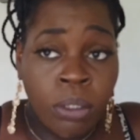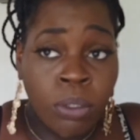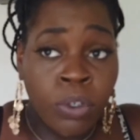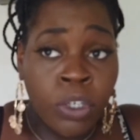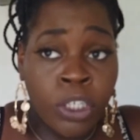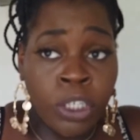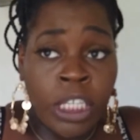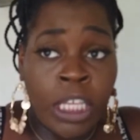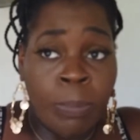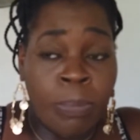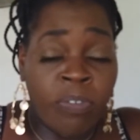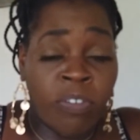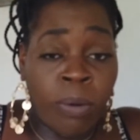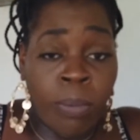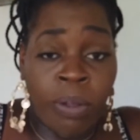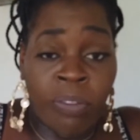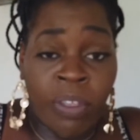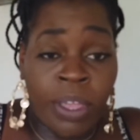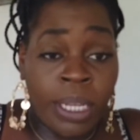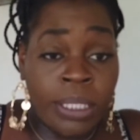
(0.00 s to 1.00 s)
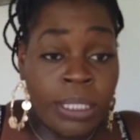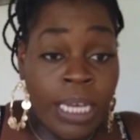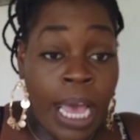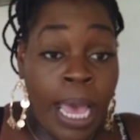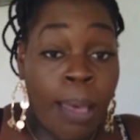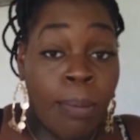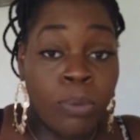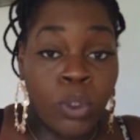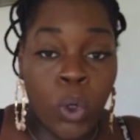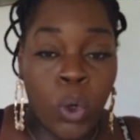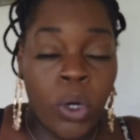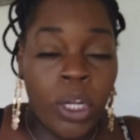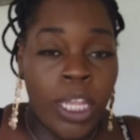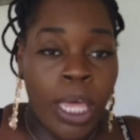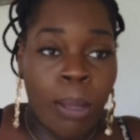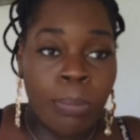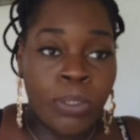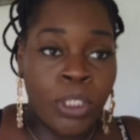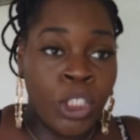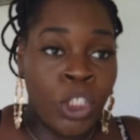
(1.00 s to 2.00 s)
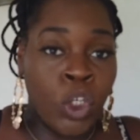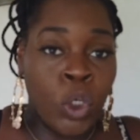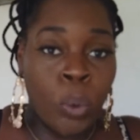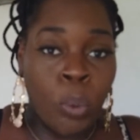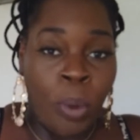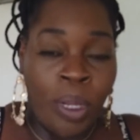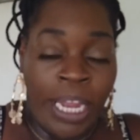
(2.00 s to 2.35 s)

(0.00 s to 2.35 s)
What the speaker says: You can keep it for a month at a time, totally up to you.